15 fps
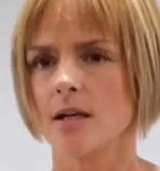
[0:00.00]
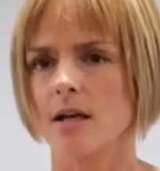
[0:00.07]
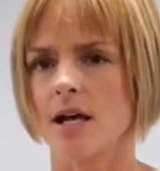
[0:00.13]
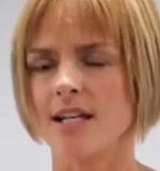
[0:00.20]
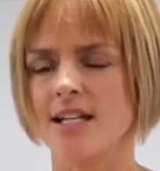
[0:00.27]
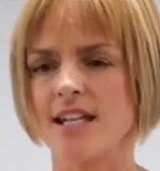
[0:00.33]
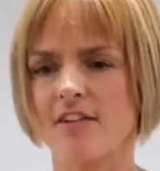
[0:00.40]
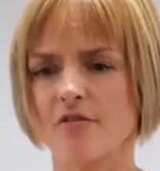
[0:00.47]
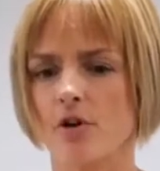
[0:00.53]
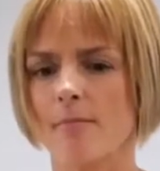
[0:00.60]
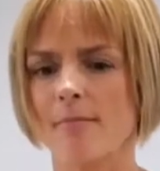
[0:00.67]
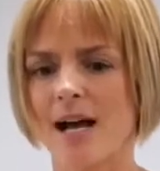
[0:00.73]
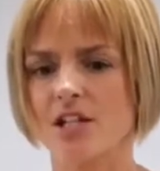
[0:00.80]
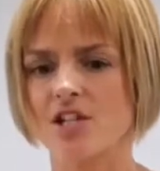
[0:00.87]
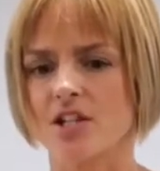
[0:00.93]
I never
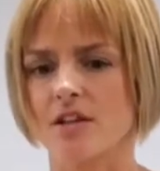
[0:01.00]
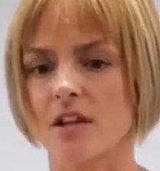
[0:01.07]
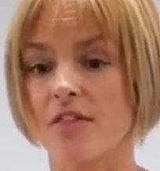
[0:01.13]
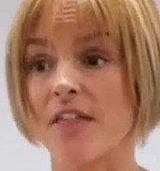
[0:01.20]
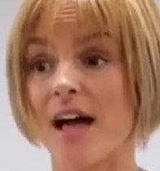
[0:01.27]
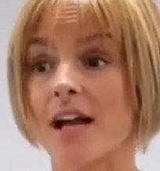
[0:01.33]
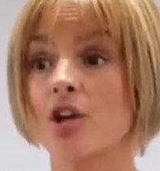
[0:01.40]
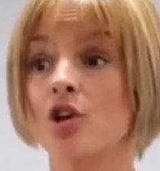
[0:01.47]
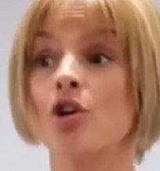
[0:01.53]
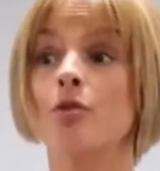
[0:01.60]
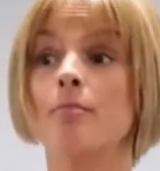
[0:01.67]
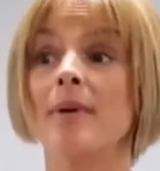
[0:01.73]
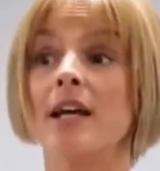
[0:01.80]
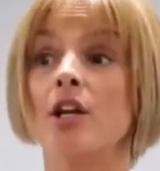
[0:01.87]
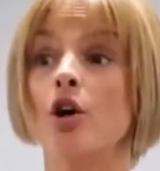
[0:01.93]
imagined that that
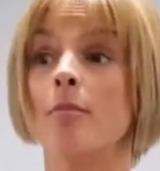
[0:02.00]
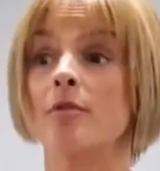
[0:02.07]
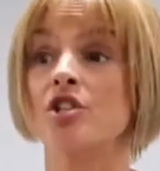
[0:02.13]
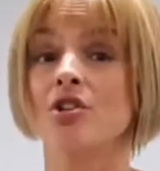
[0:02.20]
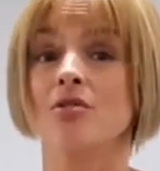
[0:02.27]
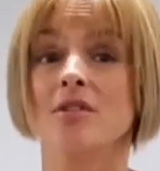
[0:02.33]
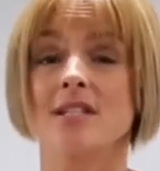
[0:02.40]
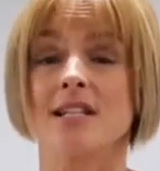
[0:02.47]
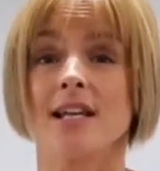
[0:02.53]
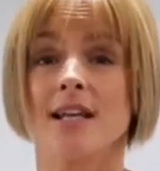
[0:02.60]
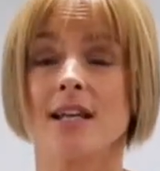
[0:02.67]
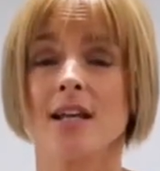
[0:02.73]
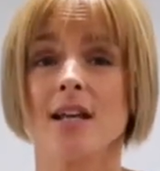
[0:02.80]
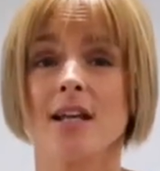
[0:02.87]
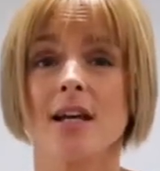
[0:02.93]
could be an
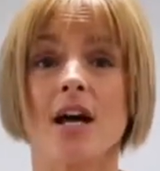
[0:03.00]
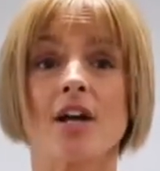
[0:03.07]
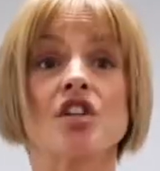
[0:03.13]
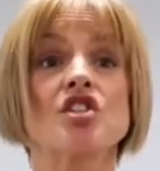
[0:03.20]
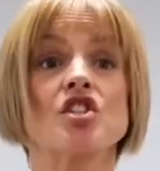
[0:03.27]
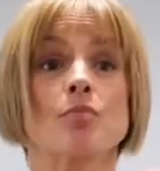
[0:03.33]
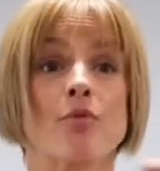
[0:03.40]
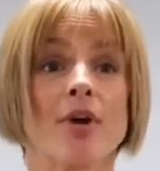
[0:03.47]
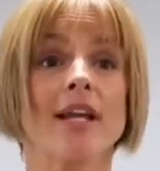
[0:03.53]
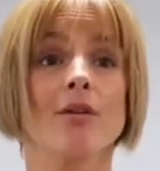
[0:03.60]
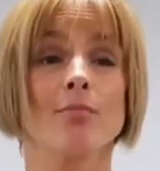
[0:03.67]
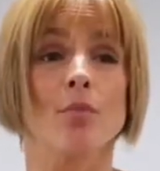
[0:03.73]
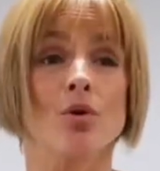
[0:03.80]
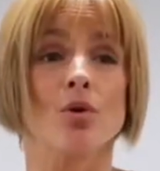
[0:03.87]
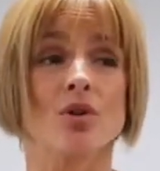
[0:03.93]
opportunity and a
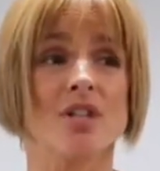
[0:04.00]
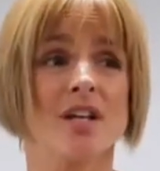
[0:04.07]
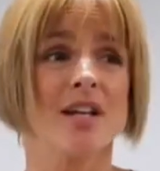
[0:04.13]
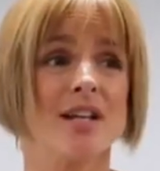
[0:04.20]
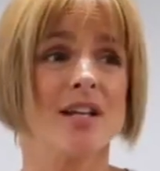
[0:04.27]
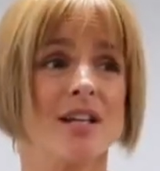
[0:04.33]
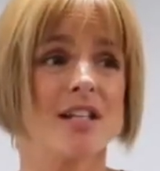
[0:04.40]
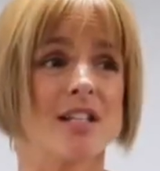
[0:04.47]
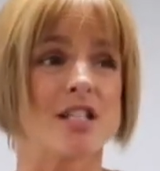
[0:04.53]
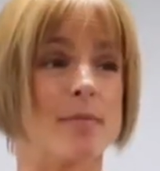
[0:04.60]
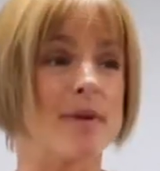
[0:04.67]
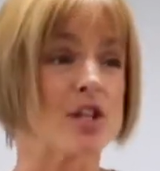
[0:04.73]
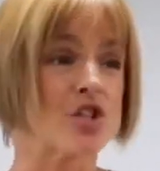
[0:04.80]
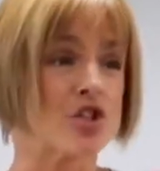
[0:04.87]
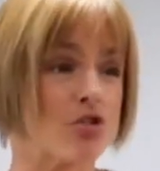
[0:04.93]
springboard to
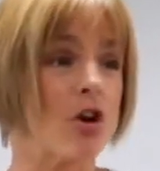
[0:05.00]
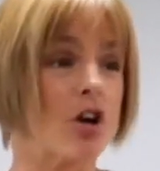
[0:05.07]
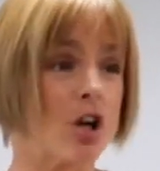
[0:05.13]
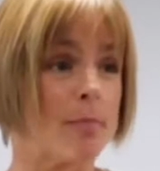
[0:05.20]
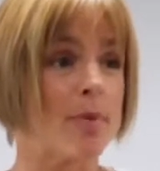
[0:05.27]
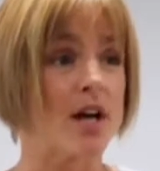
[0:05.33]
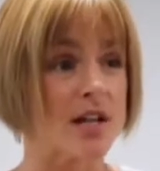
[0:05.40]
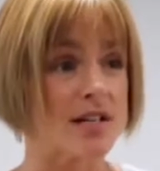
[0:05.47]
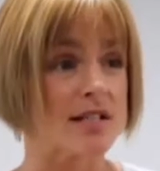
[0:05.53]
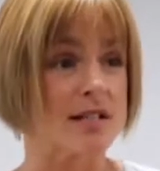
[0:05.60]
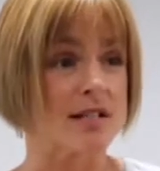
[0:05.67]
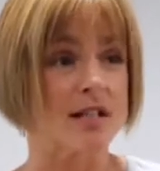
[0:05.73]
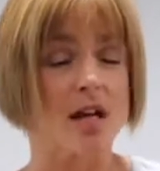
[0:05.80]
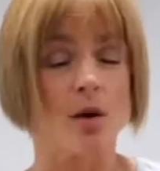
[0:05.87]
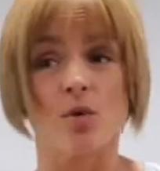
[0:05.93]
be a stronger
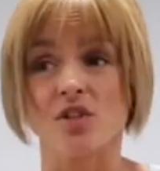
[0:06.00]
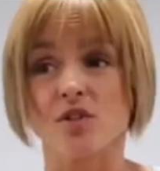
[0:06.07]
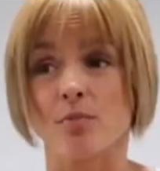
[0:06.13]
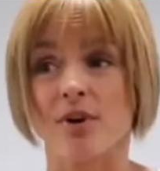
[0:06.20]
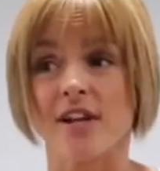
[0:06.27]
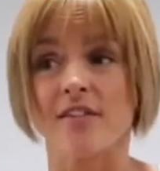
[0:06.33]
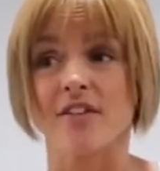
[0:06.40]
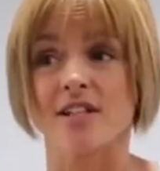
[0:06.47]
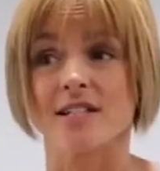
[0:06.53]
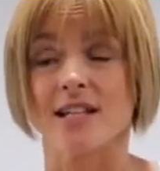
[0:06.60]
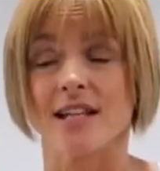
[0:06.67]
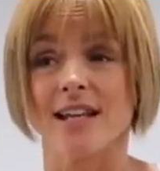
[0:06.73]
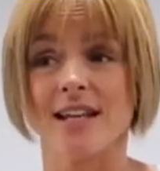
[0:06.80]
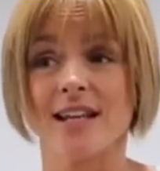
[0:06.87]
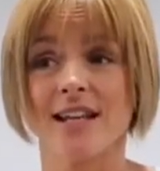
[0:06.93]
person than I was
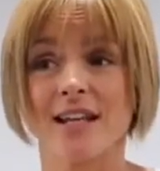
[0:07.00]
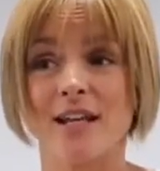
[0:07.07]
previously.